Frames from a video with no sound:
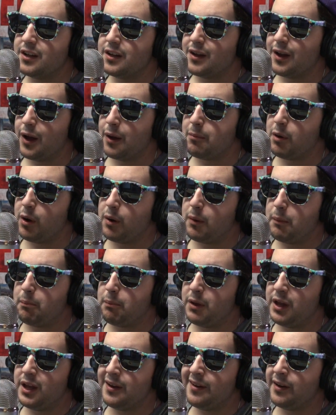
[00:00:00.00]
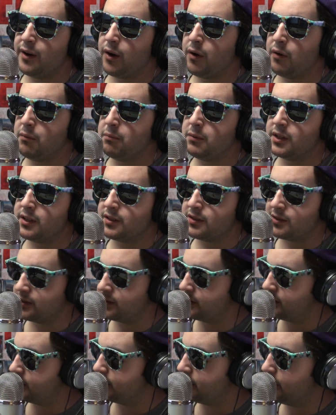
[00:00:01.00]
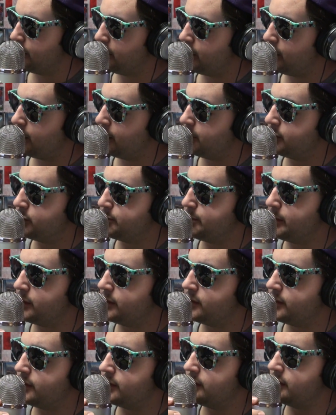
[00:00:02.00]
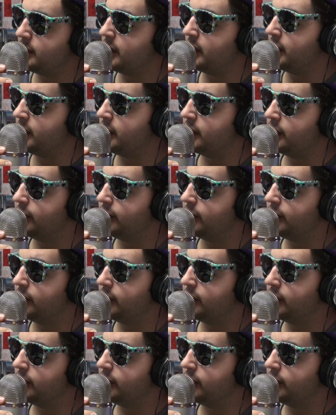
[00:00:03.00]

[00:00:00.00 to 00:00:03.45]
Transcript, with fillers: about being homeless. What would a homeless person say?